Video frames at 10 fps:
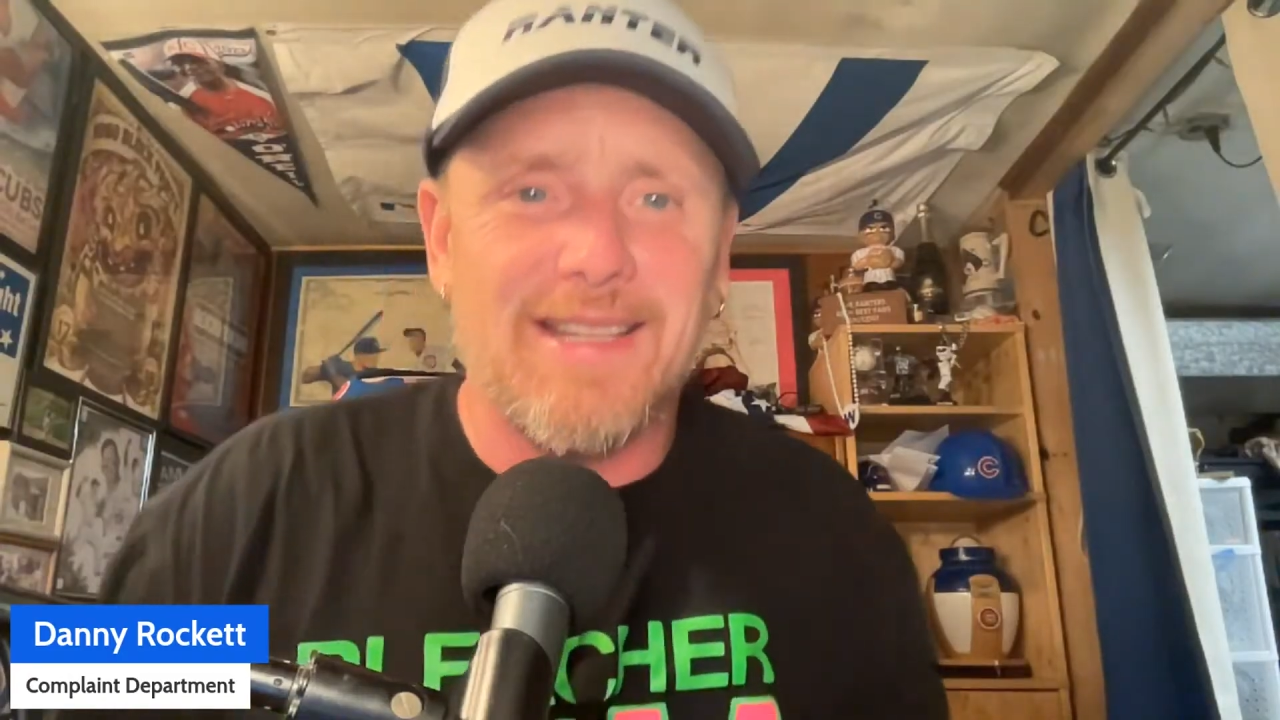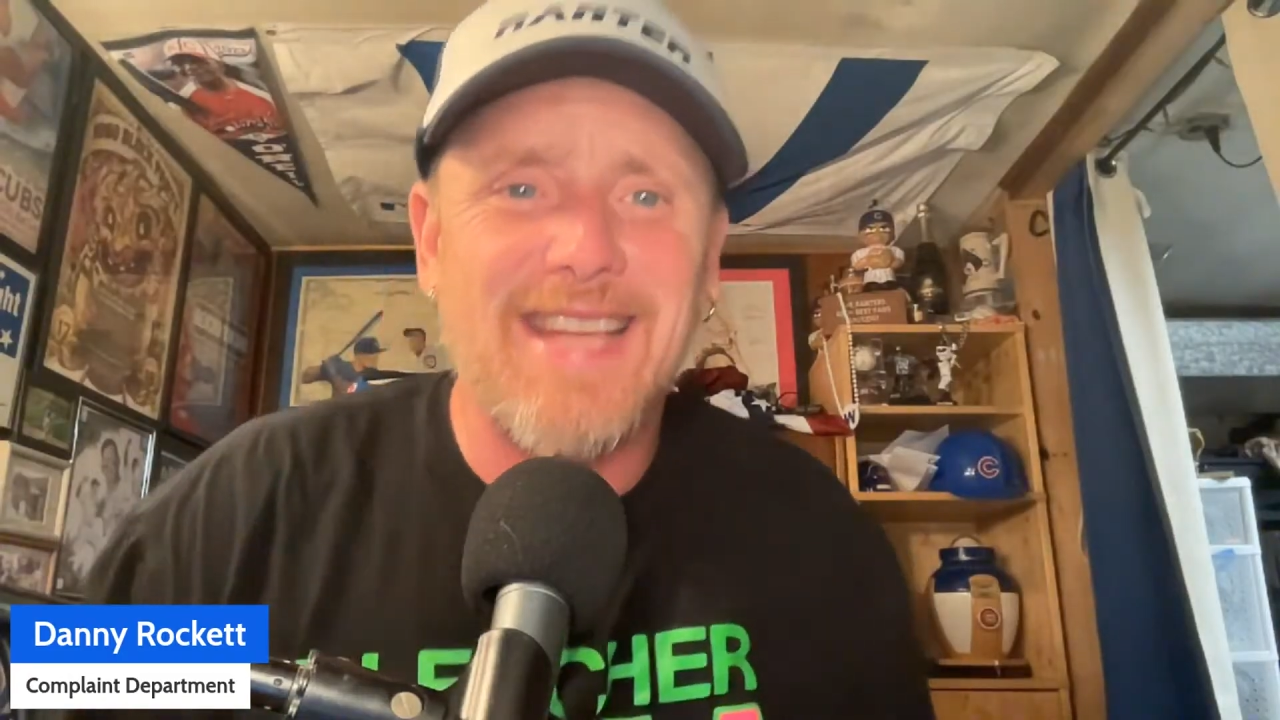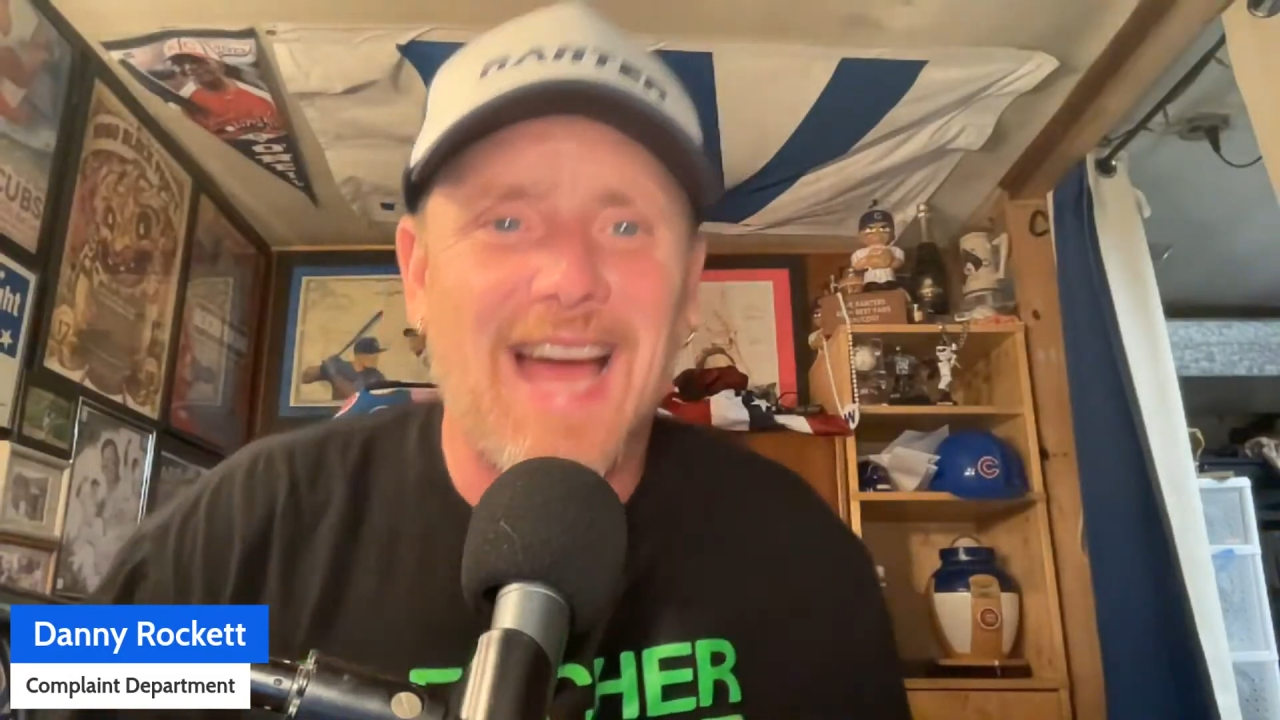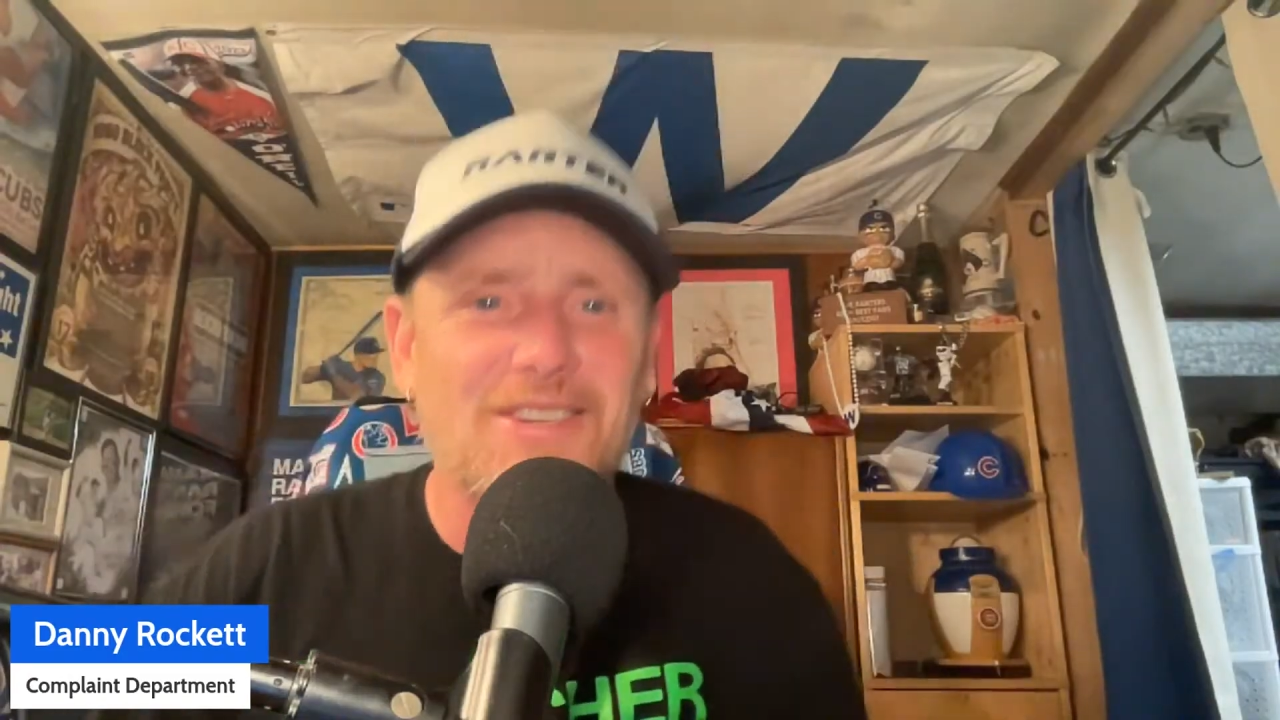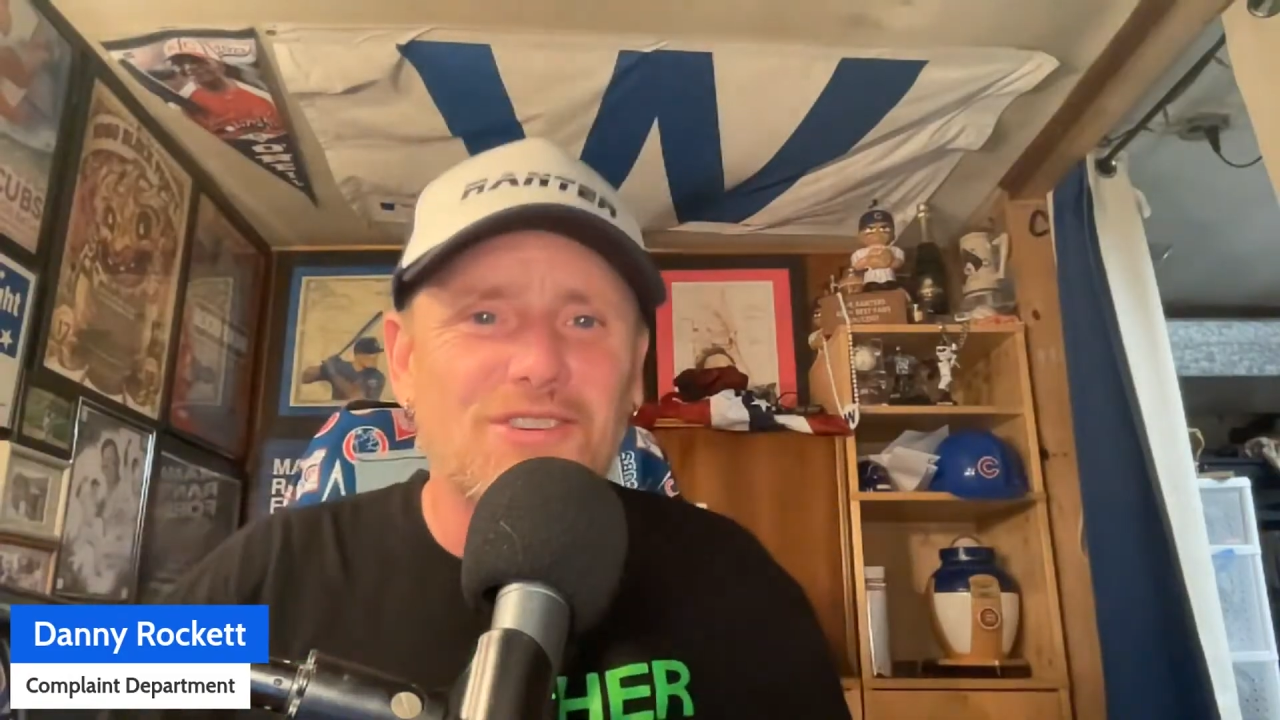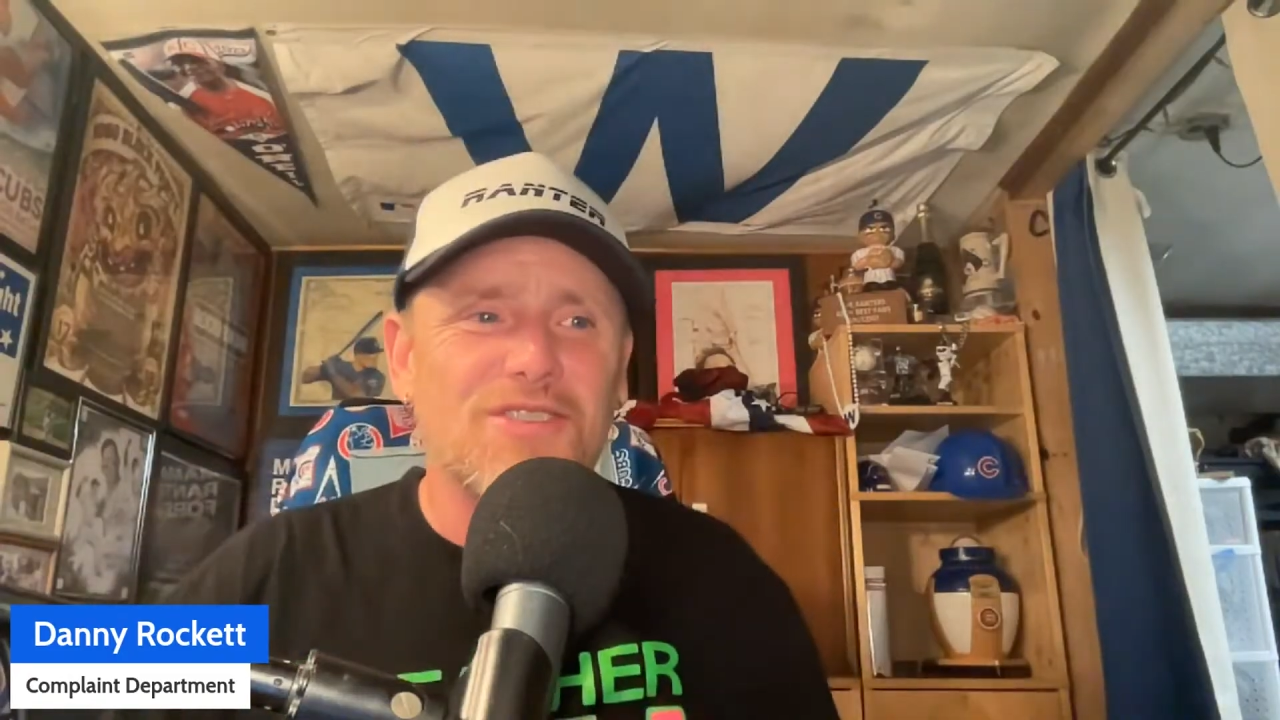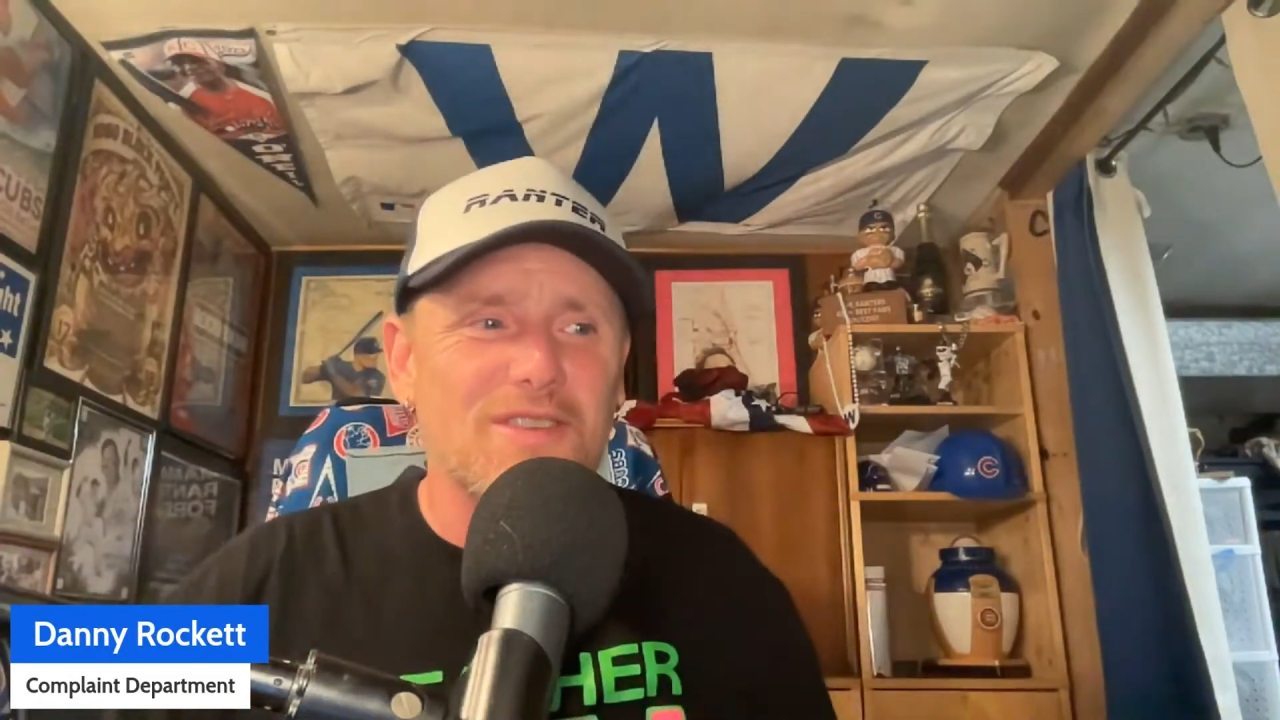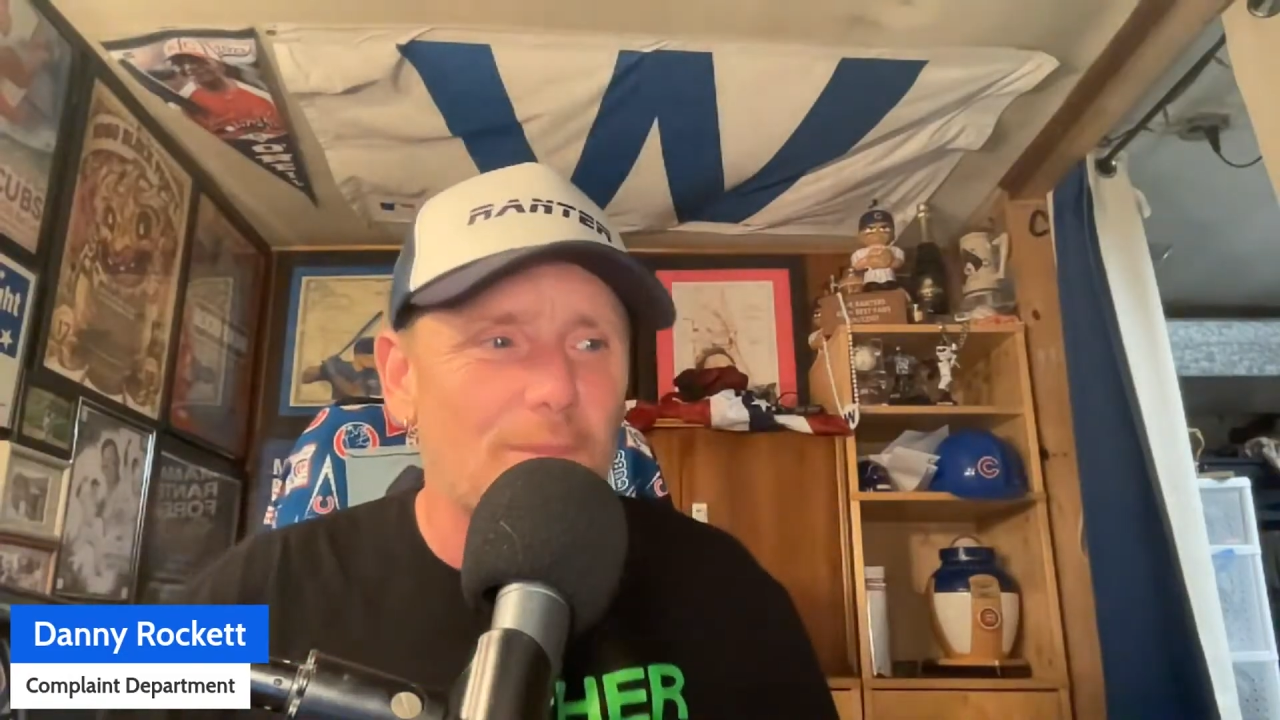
Dodgers